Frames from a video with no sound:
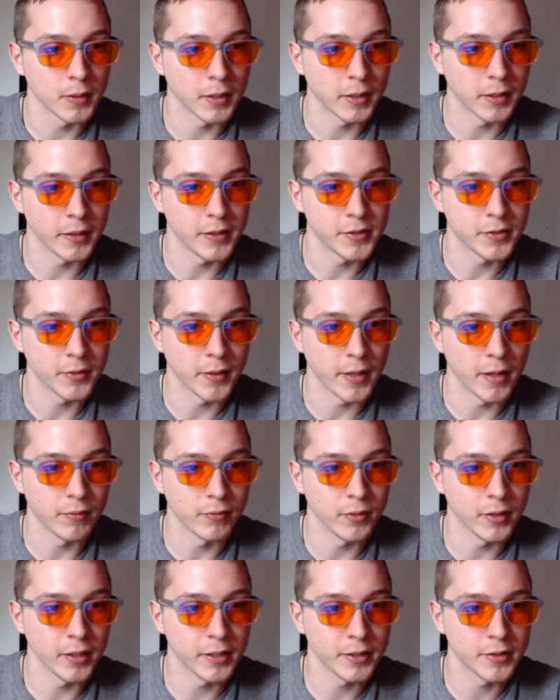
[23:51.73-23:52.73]
A lot of these I
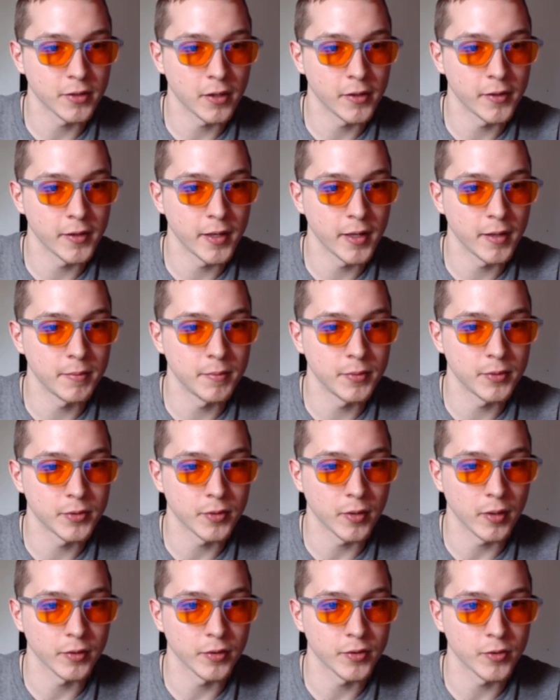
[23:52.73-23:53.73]
have links on them,
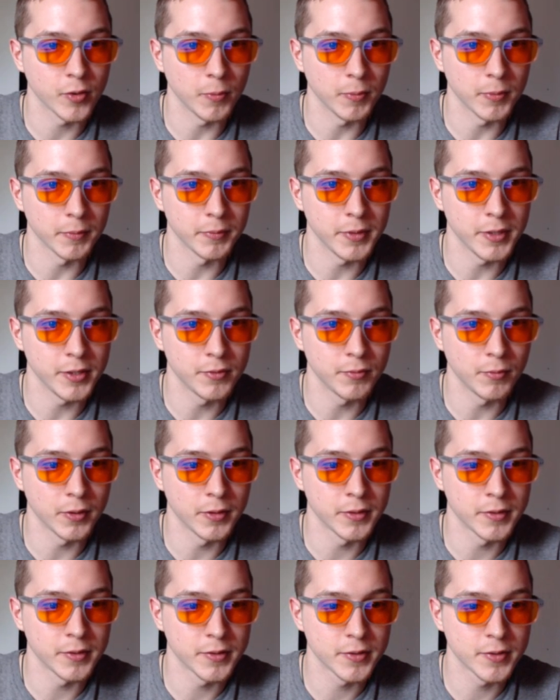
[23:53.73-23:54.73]
so I'll just open up these
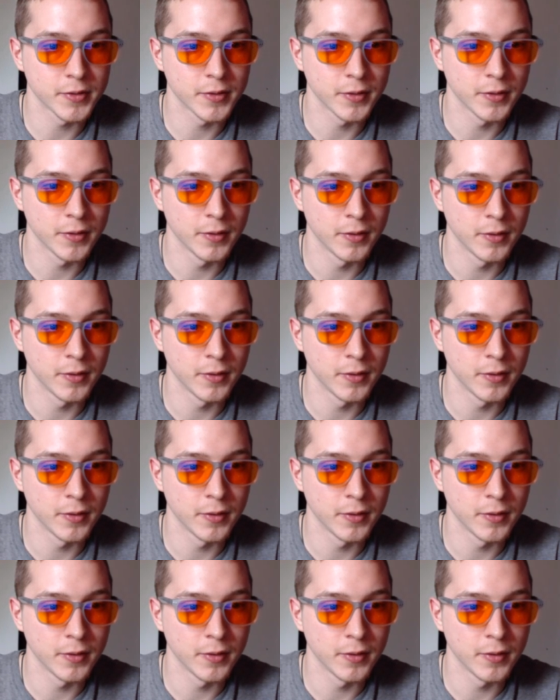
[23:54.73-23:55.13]
ones.